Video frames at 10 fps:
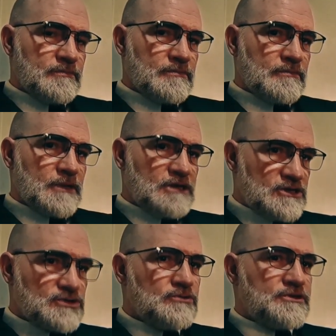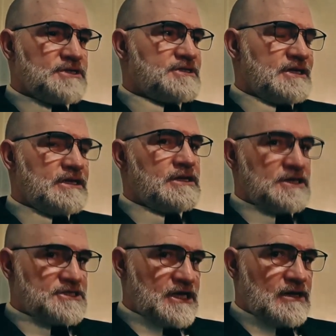And the truth is that in
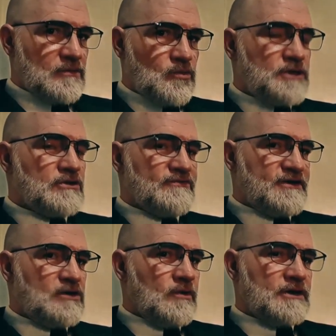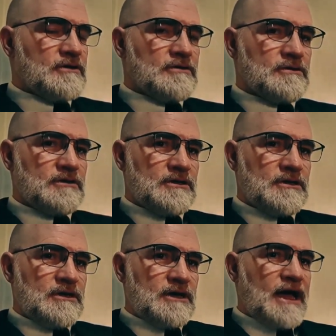Islam, we know very well
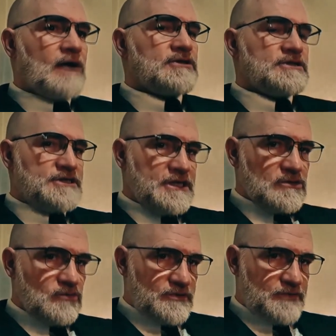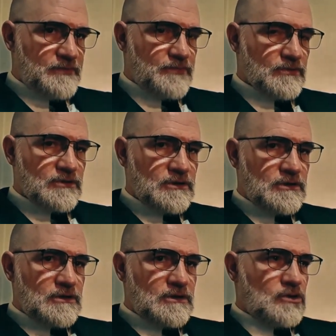how to deal with people
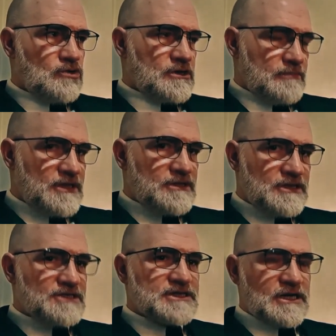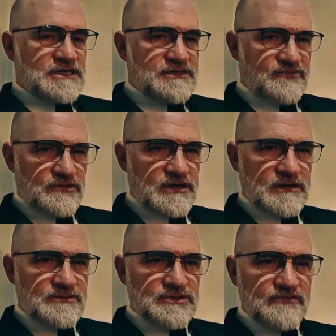who commit these kinds of
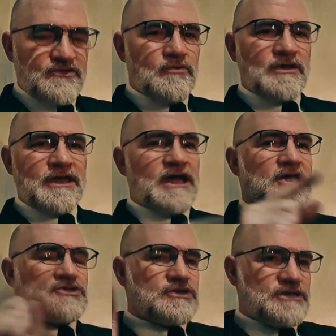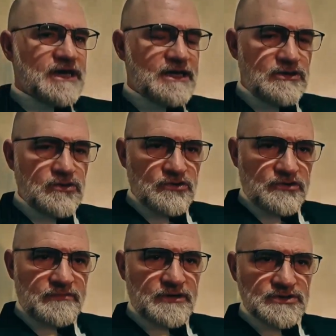crimes. So if you want to extradite your
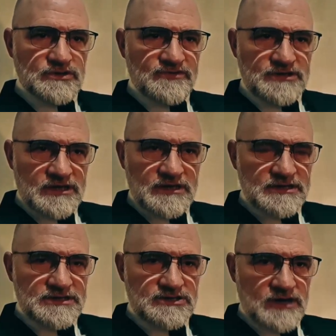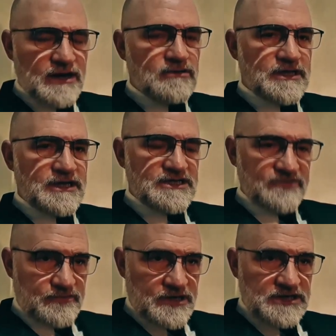criminals over to us, to our lands for
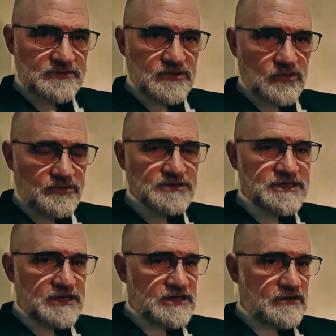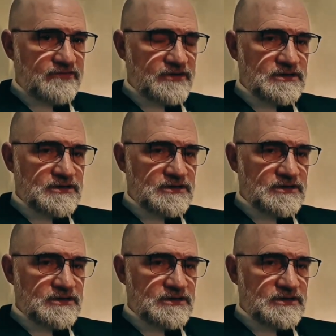punishment, well, we'll take care of it.